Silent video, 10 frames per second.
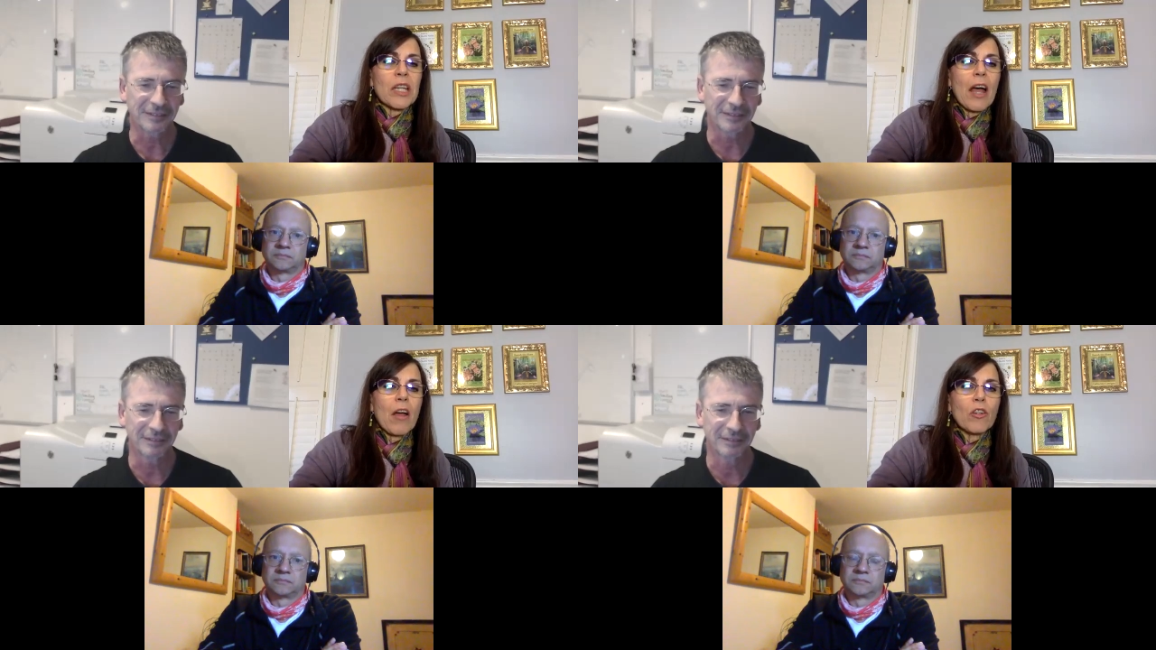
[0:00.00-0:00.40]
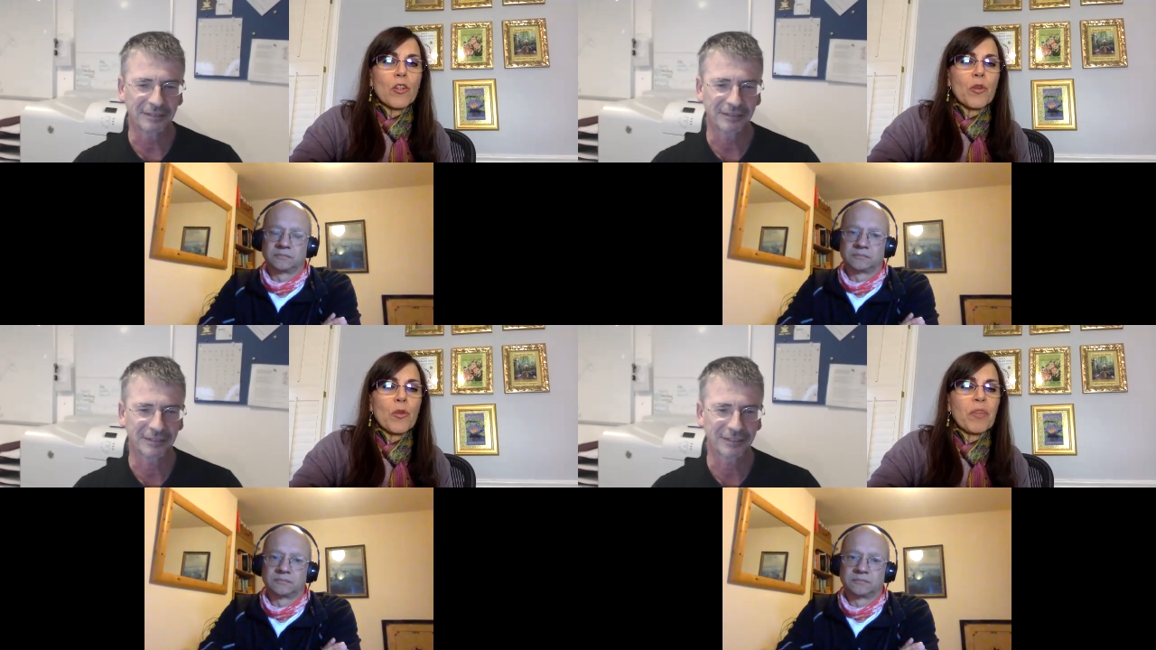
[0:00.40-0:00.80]
Speaker 1: how do
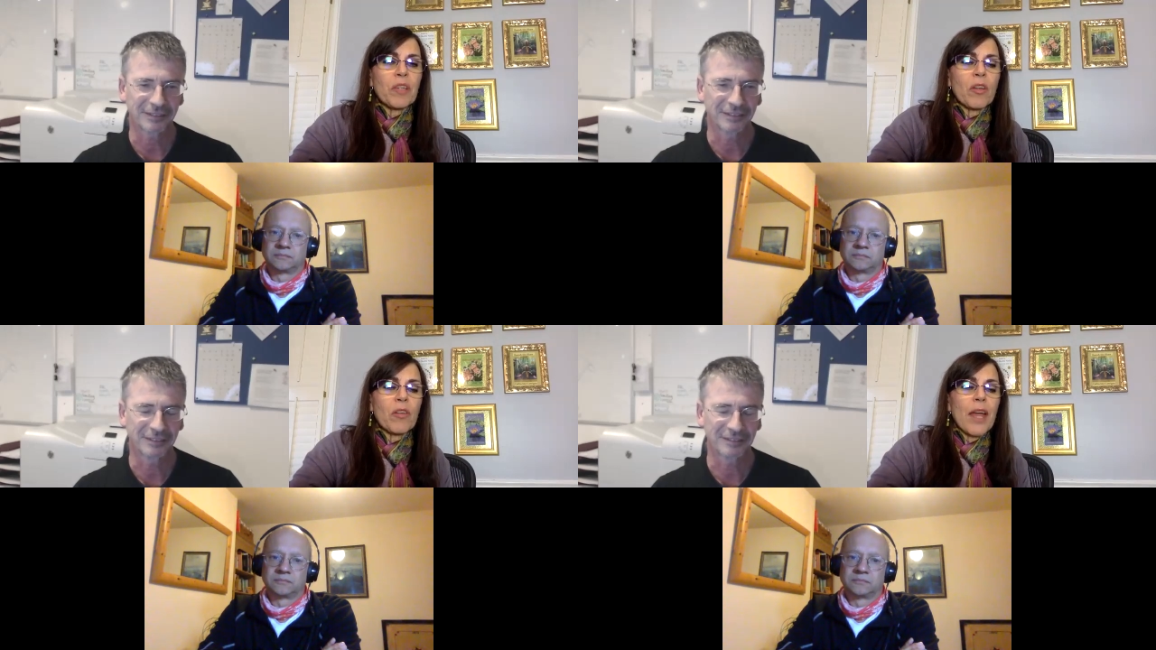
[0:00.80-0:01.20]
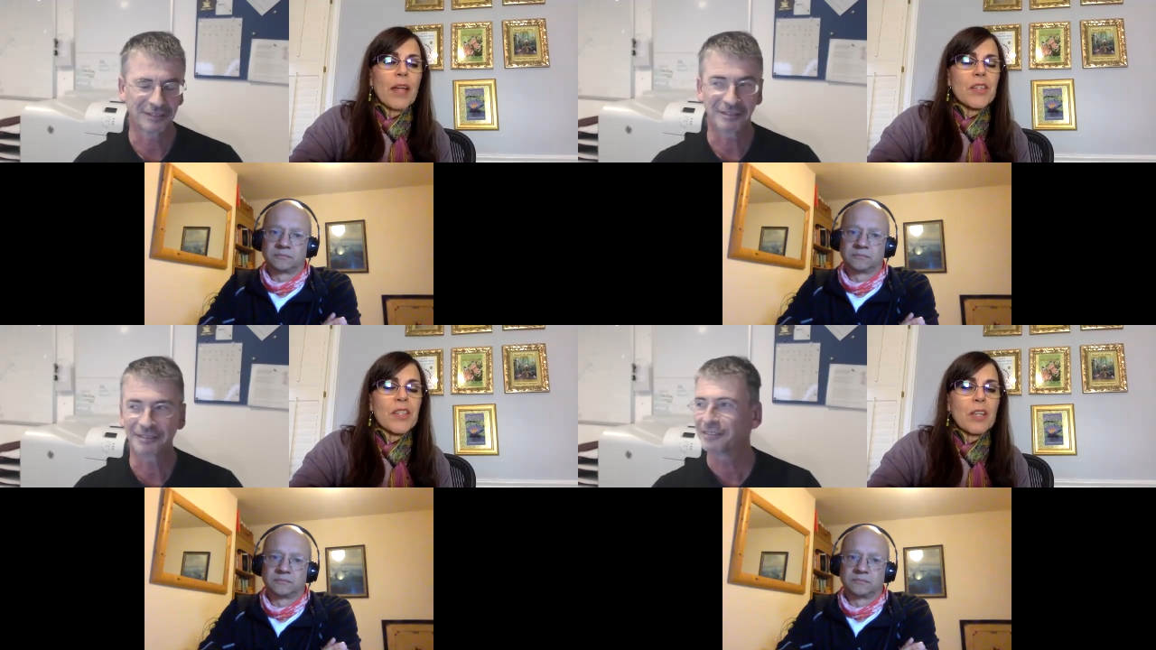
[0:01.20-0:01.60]
you feel
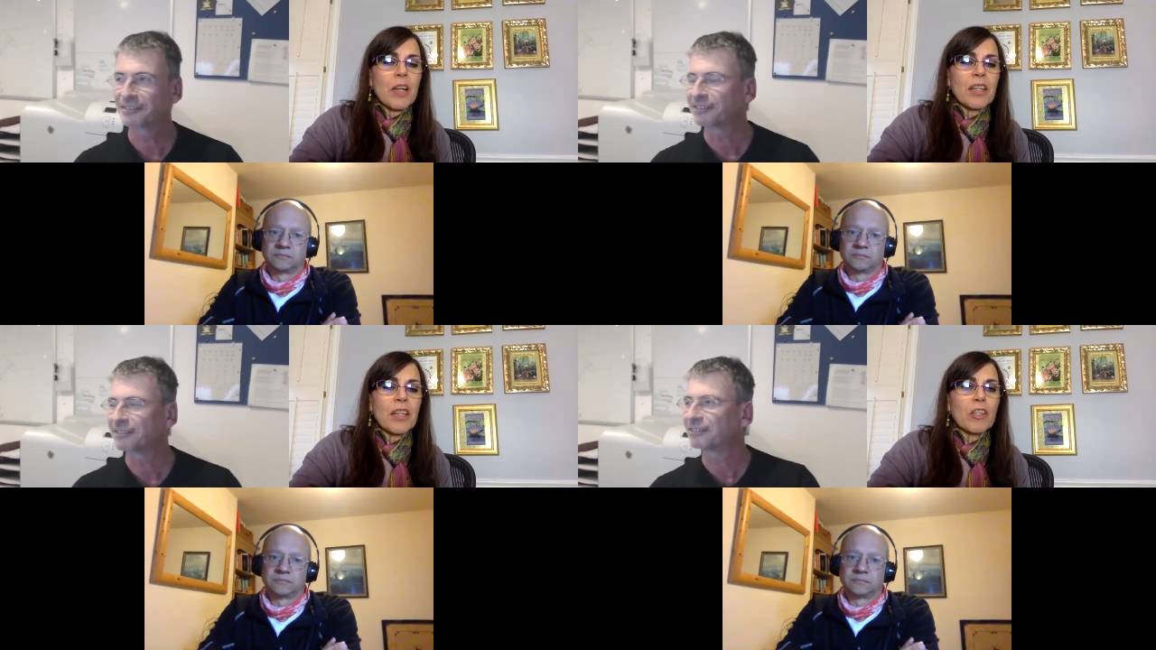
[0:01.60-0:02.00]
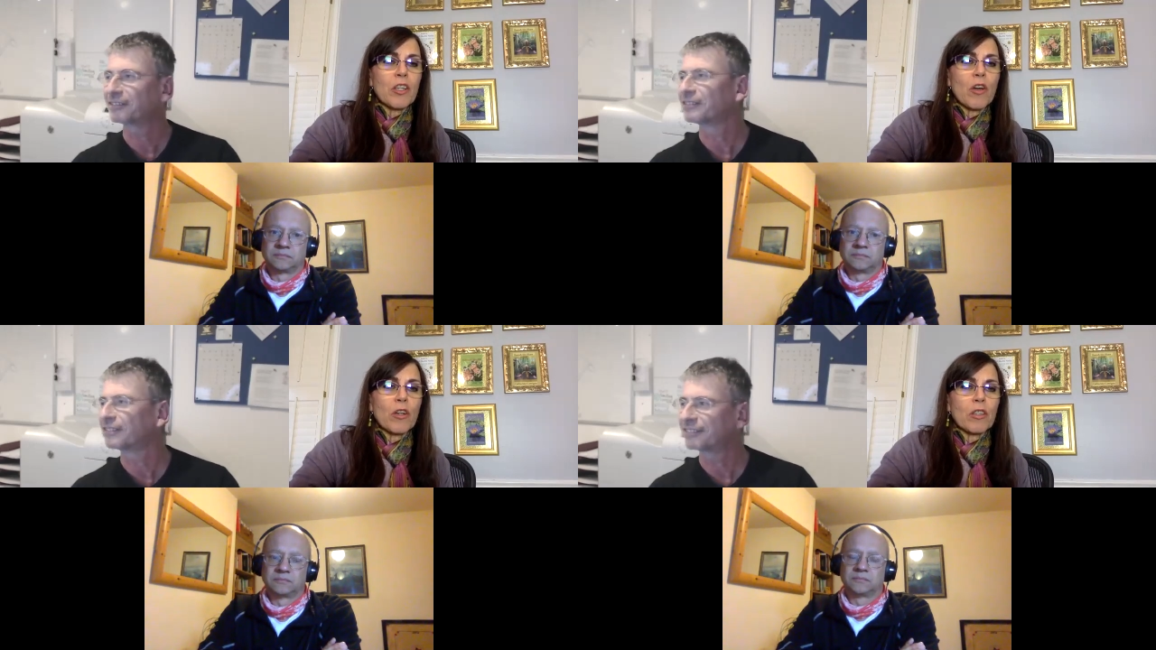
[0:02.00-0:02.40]
that studying the
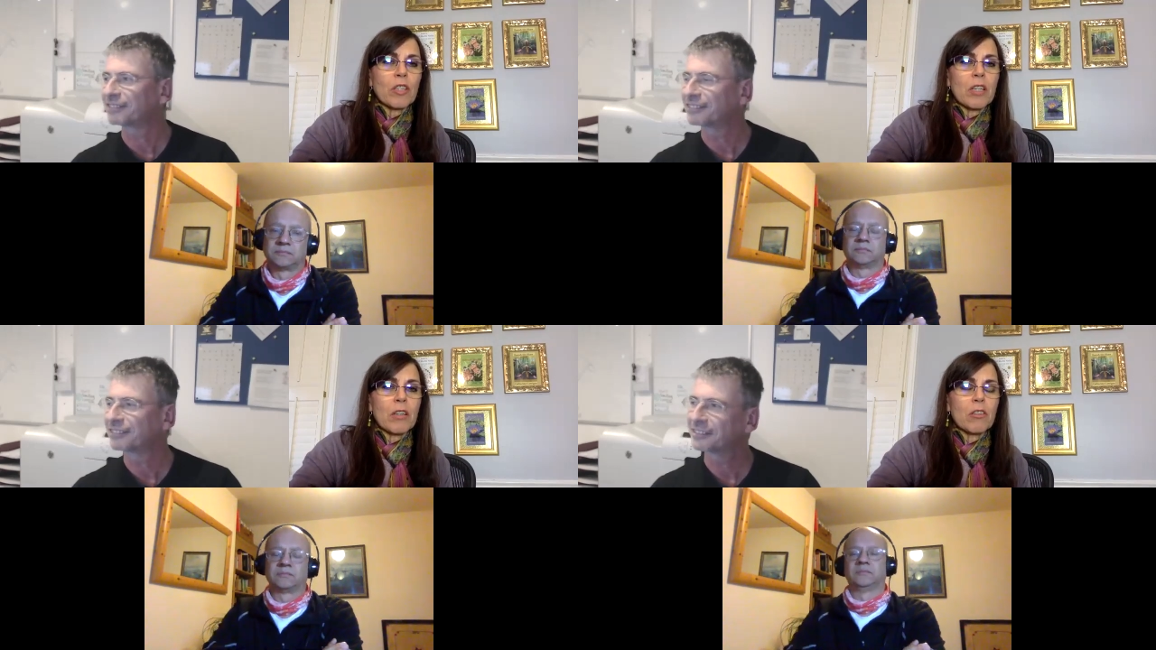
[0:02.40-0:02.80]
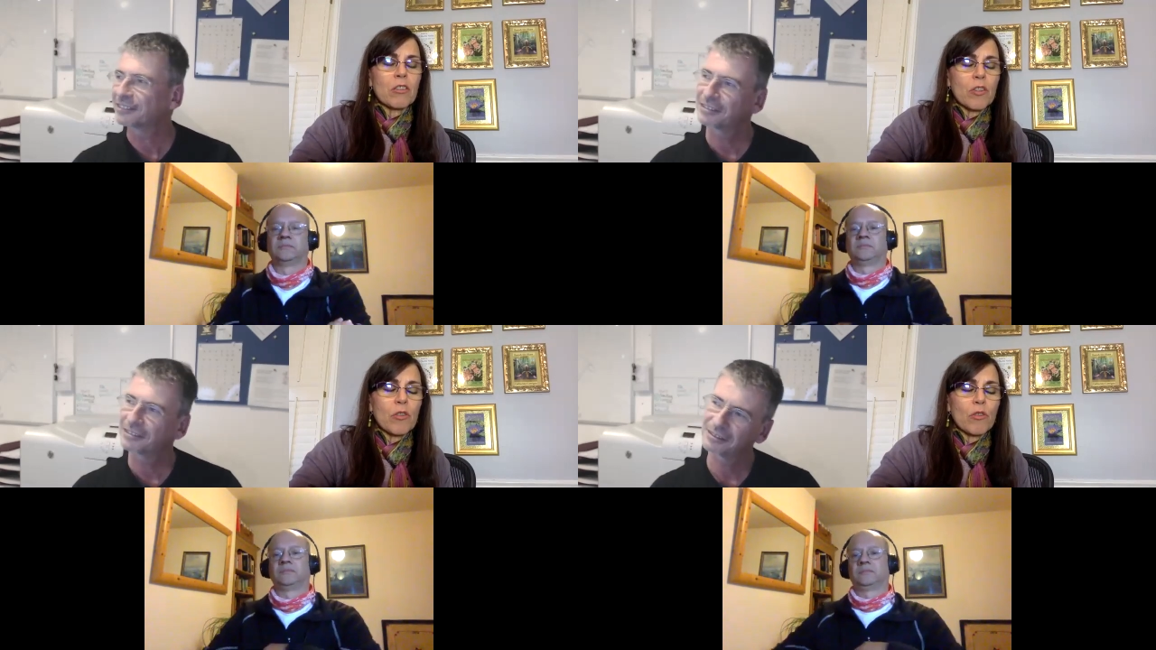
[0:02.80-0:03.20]
Yoga te-
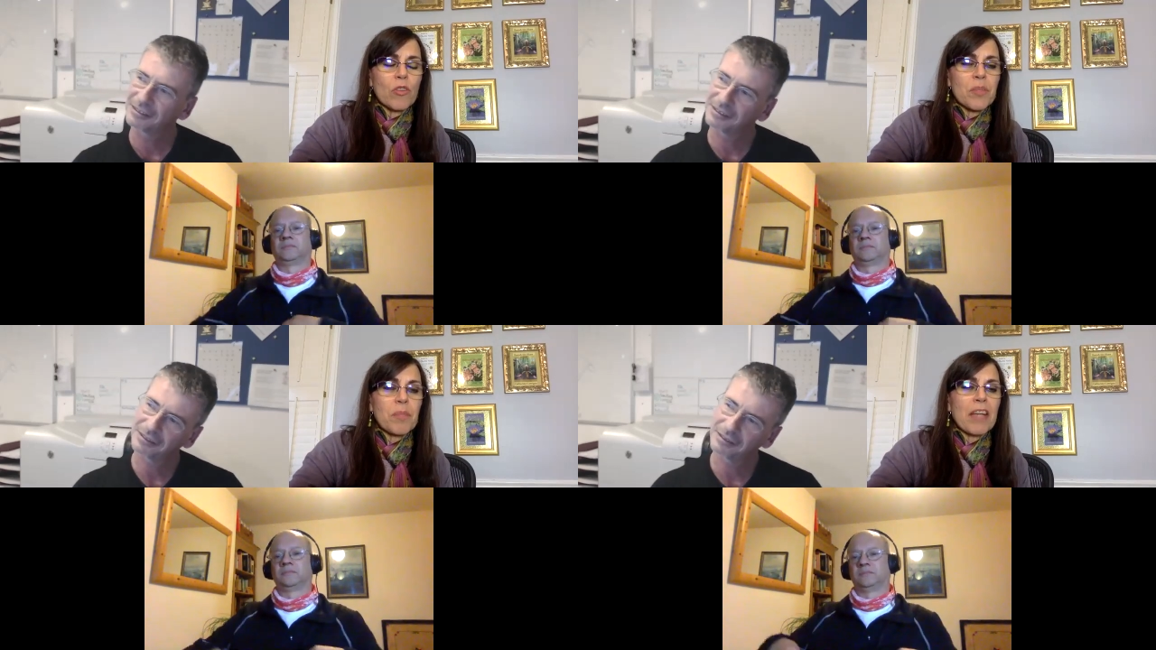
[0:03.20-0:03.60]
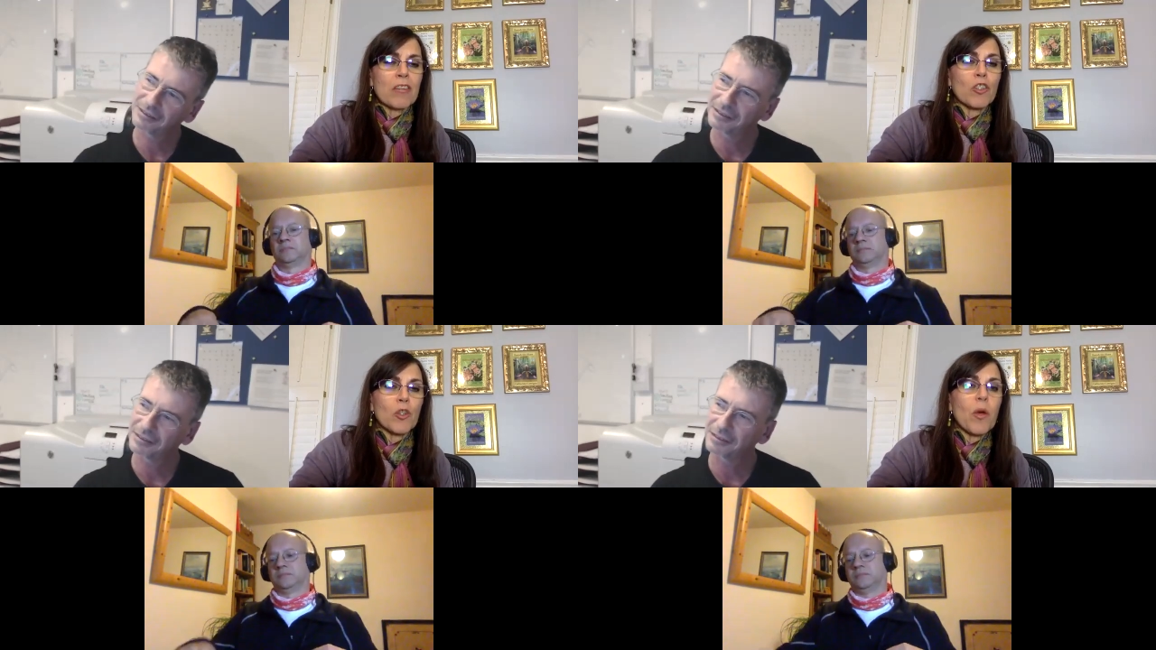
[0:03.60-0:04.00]
Sutras makes
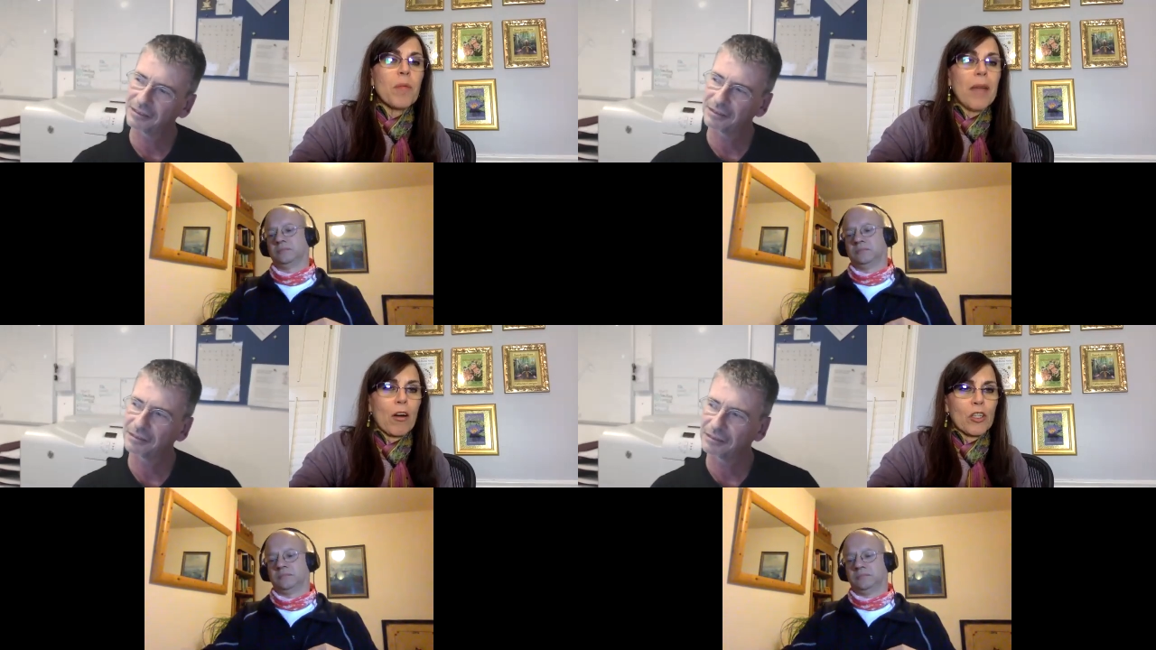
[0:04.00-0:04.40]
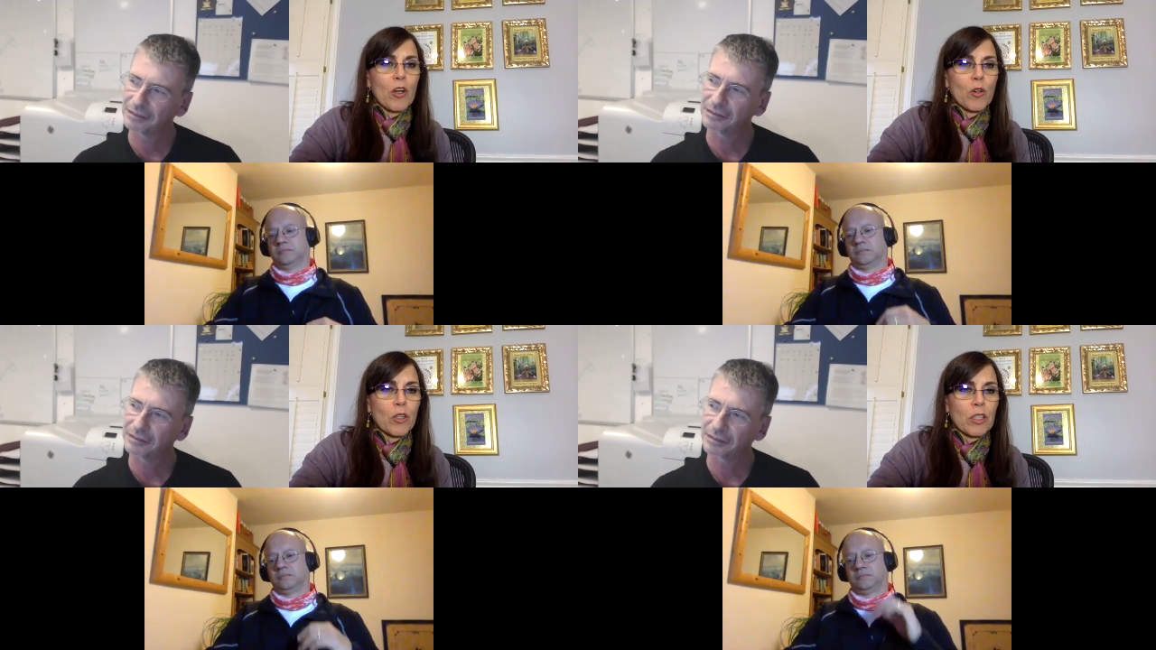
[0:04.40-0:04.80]
you a better
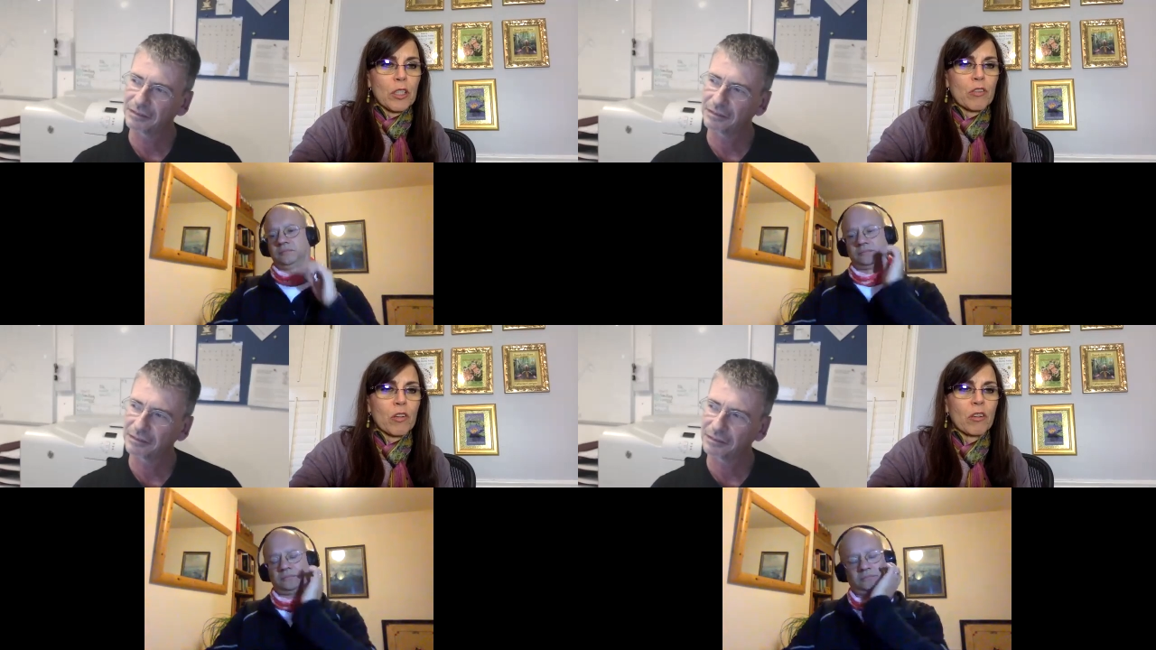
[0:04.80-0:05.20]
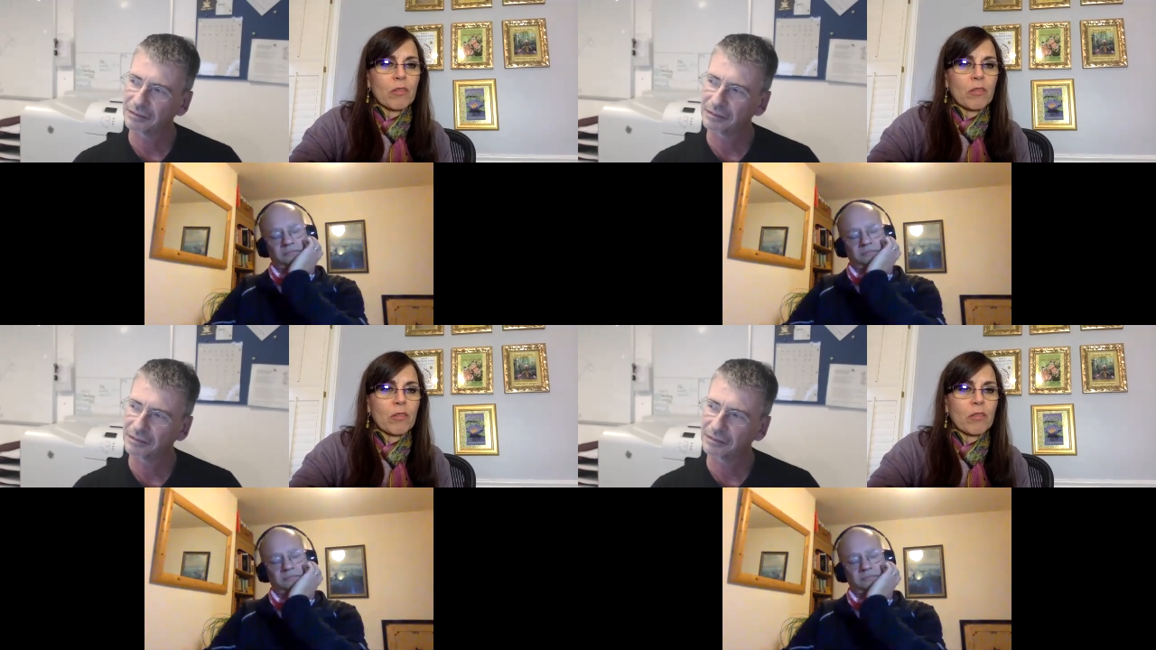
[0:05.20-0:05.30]
yoga teacher?